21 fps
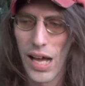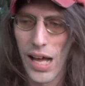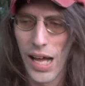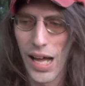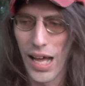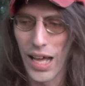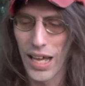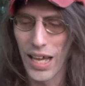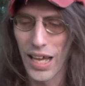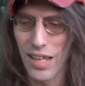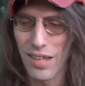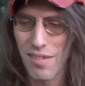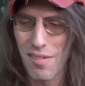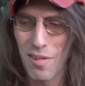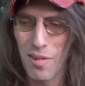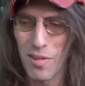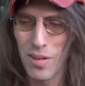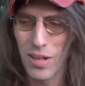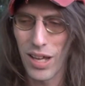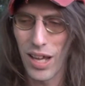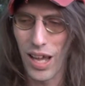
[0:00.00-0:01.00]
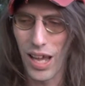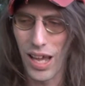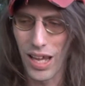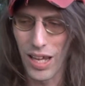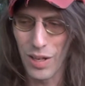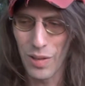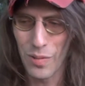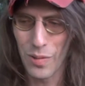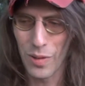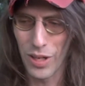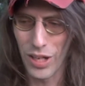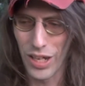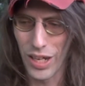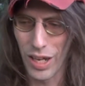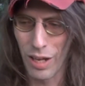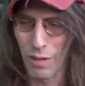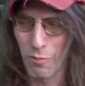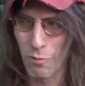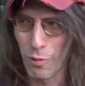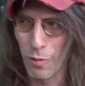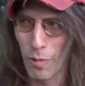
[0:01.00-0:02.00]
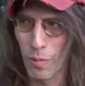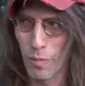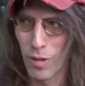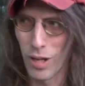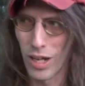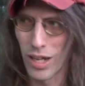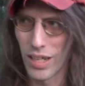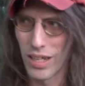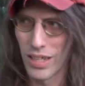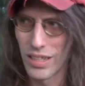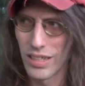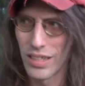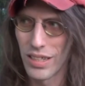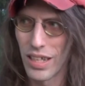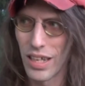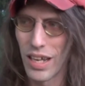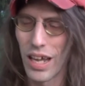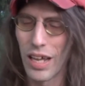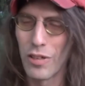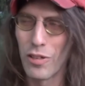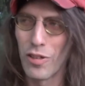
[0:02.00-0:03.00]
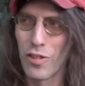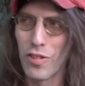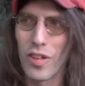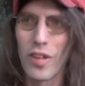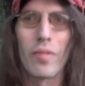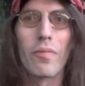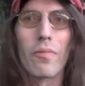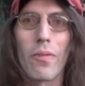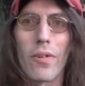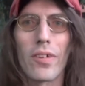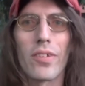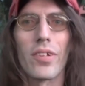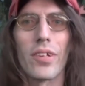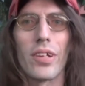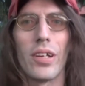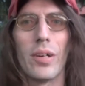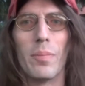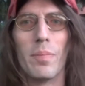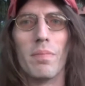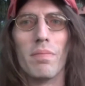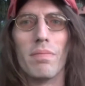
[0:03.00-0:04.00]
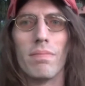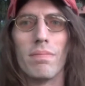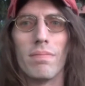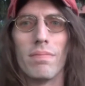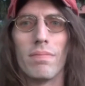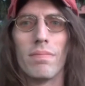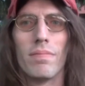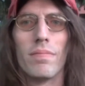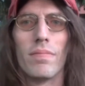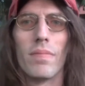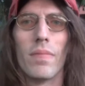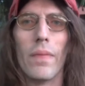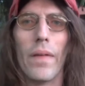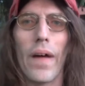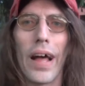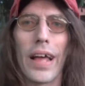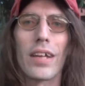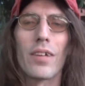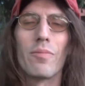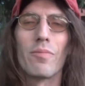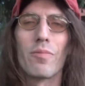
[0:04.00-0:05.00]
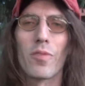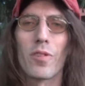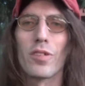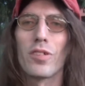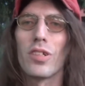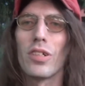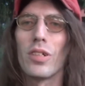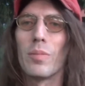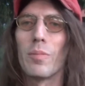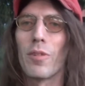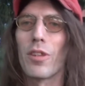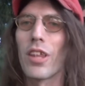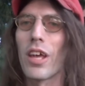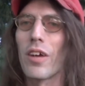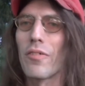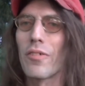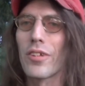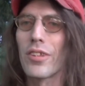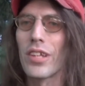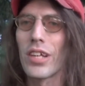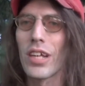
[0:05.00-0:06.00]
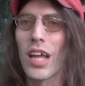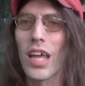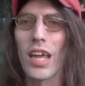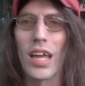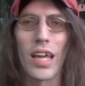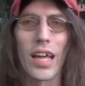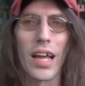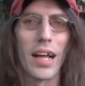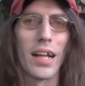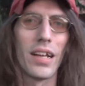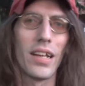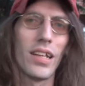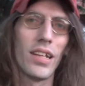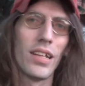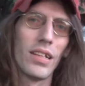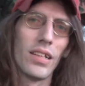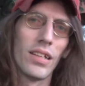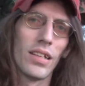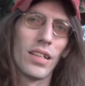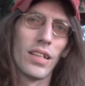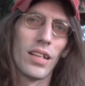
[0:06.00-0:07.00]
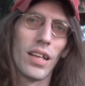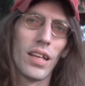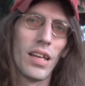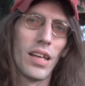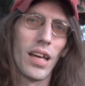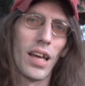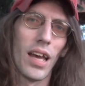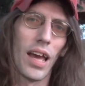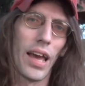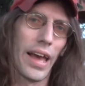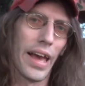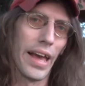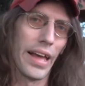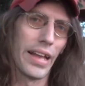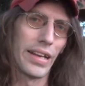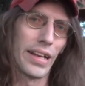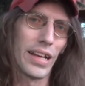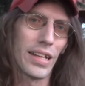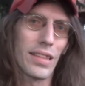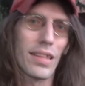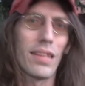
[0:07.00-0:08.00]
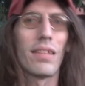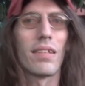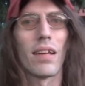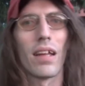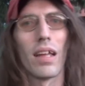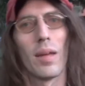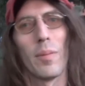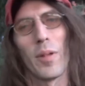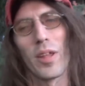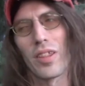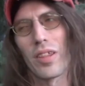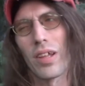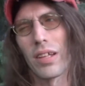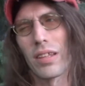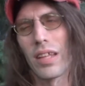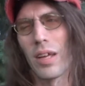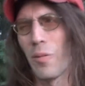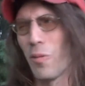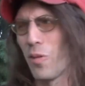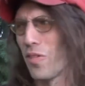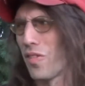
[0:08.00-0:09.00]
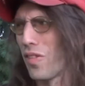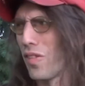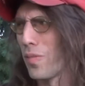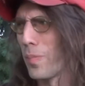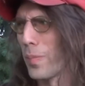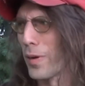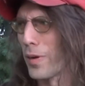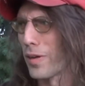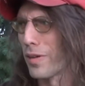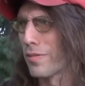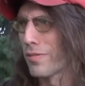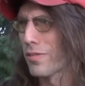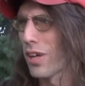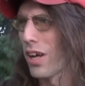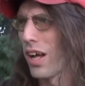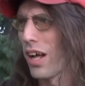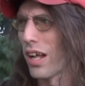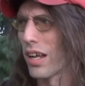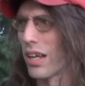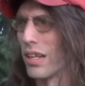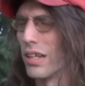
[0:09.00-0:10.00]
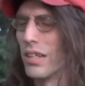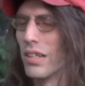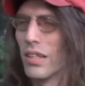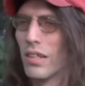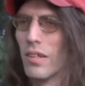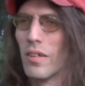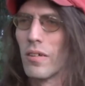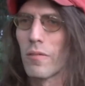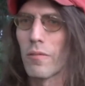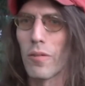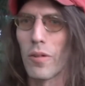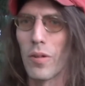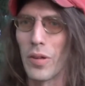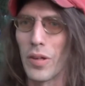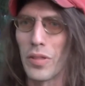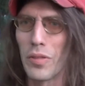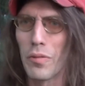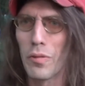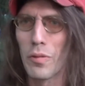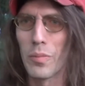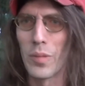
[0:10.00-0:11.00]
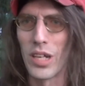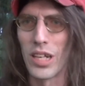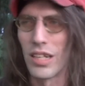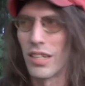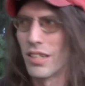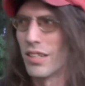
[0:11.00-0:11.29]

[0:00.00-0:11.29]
I got so angry after a while that I just confronted him. I confronted him with everything I had. And at the time, I thought that was the Spirit of God flowing through me.